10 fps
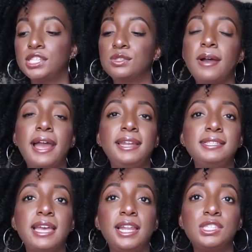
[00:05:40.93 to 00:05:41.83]
So I
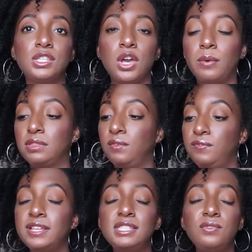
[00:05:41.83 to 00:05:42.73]
decided to go with the
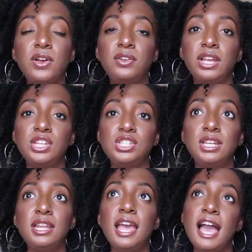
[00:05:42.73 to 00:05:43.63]
Fenty
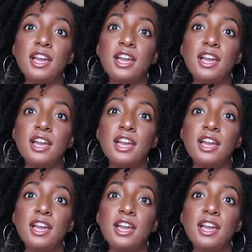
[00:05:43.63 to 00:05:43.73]
foundation.